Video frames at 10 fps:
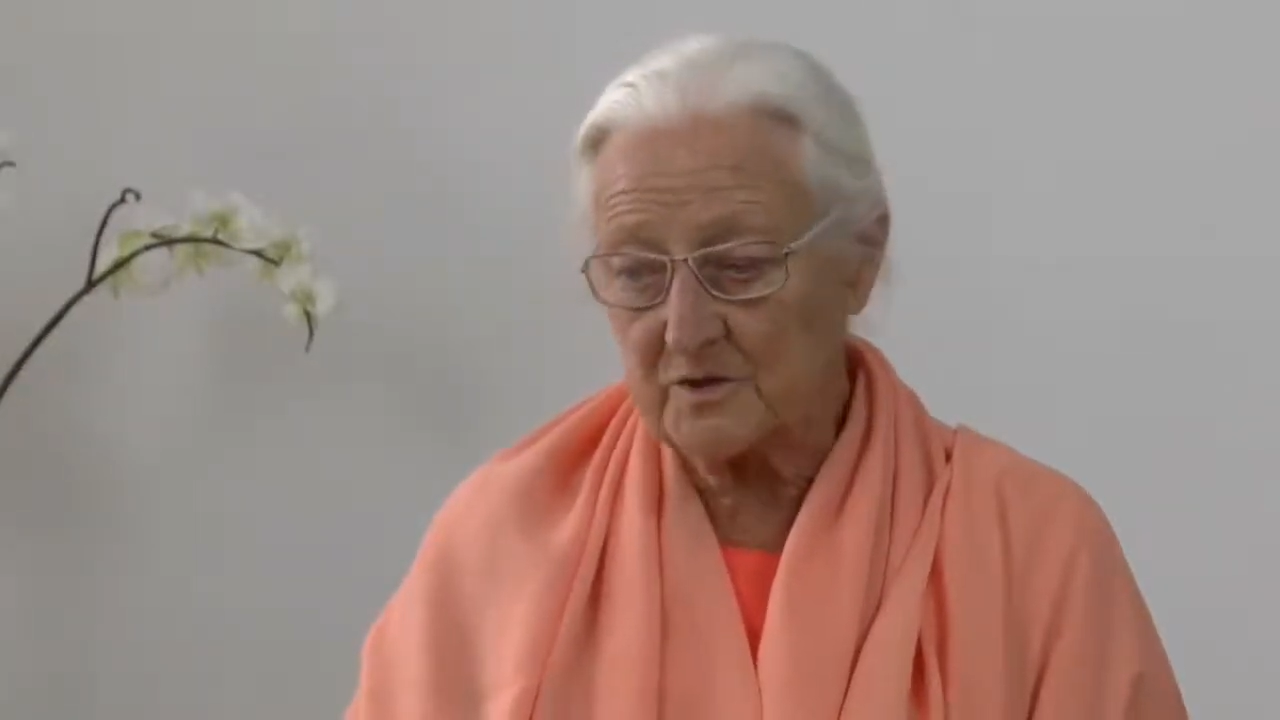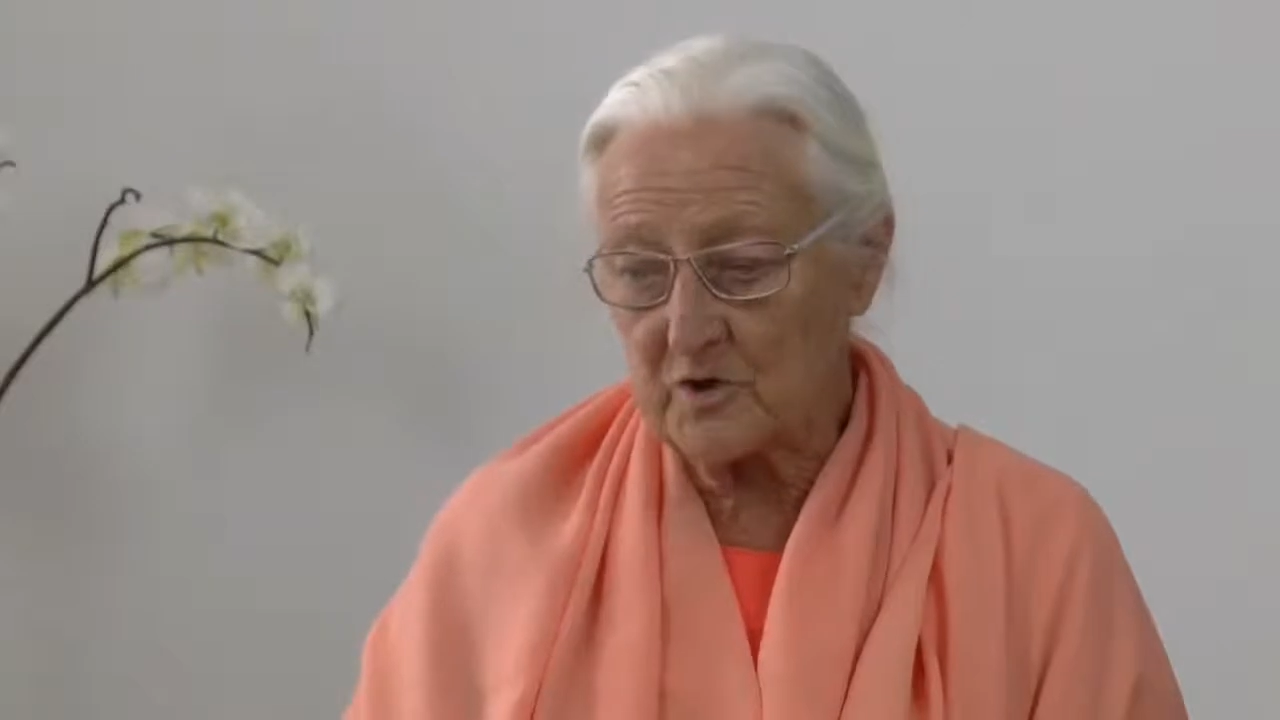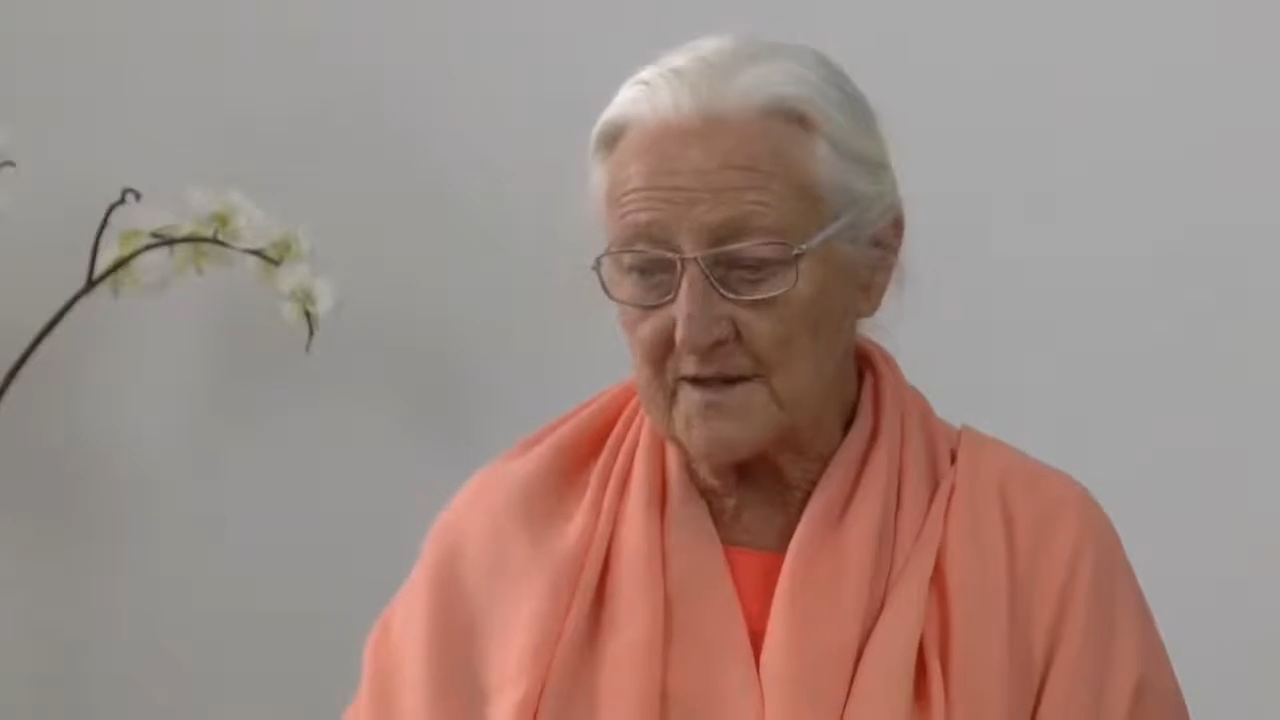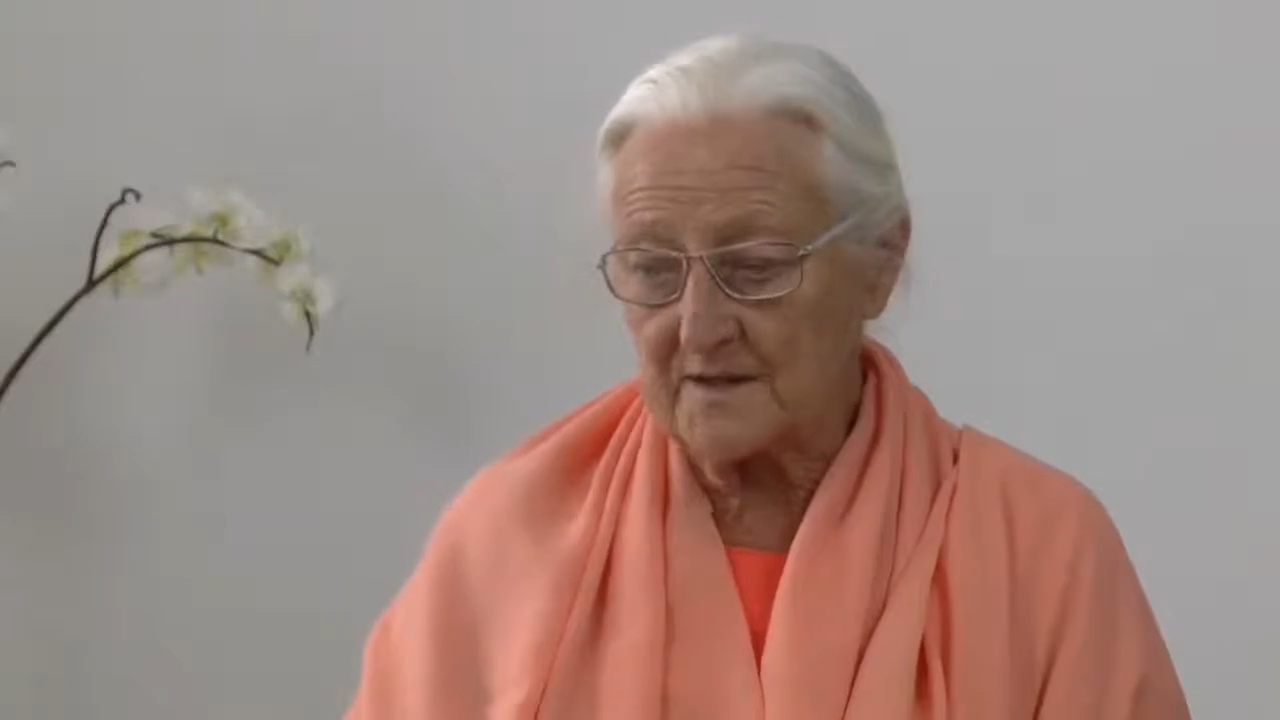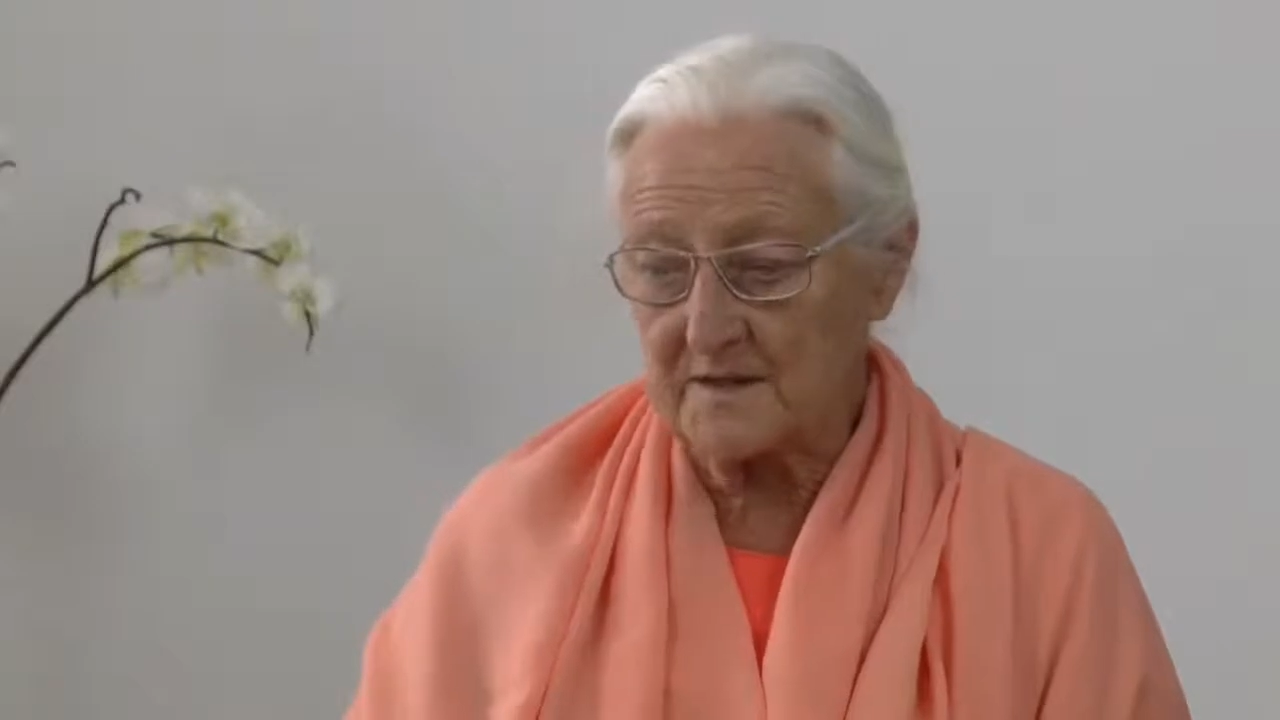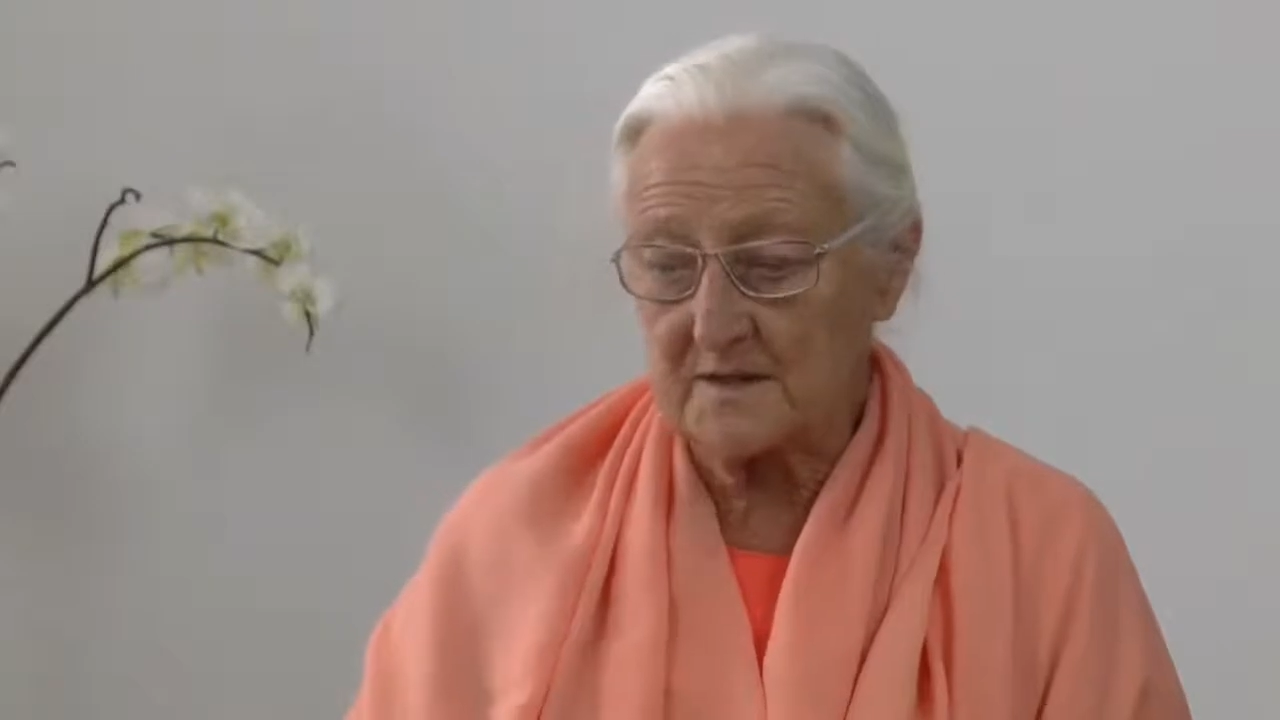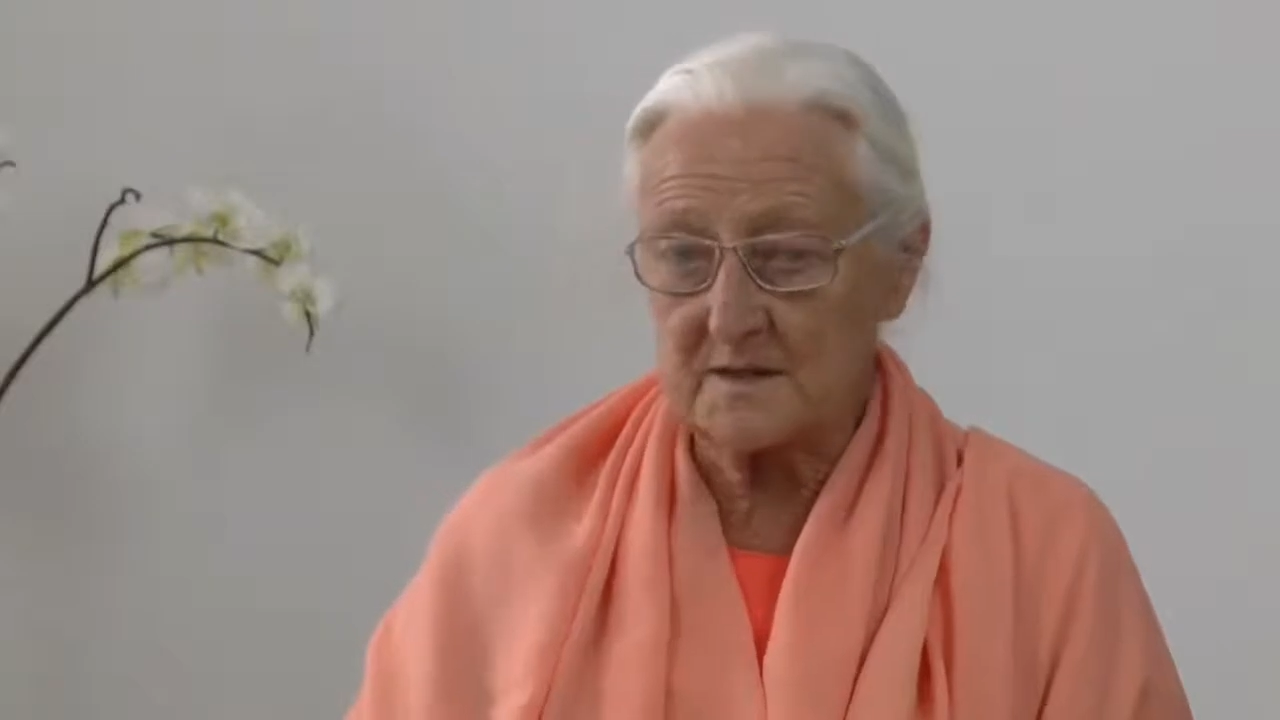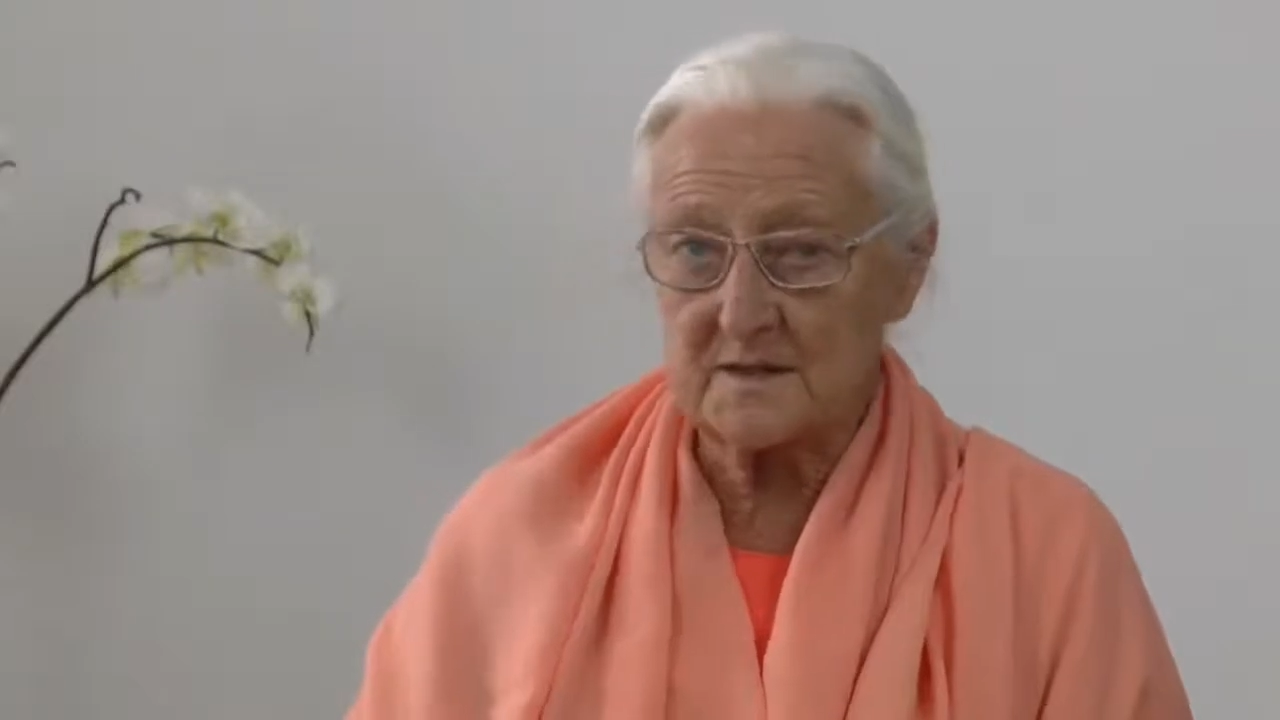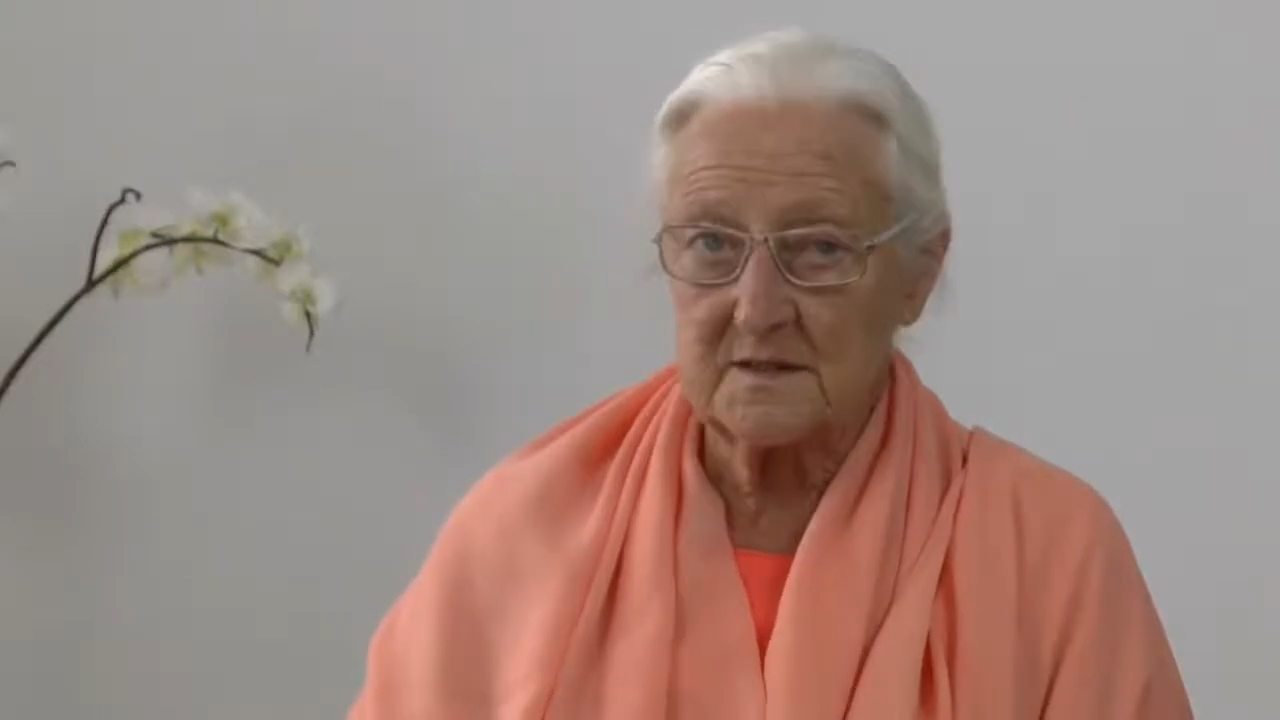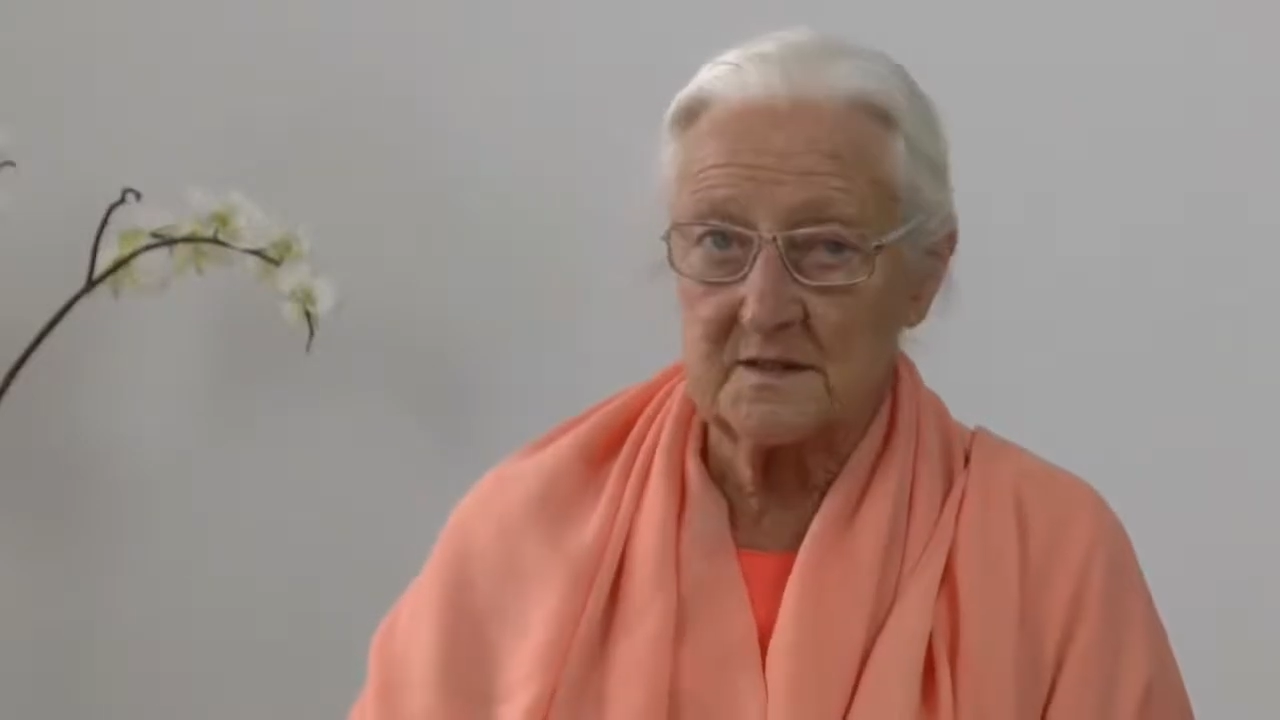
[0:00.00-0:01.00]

crisis?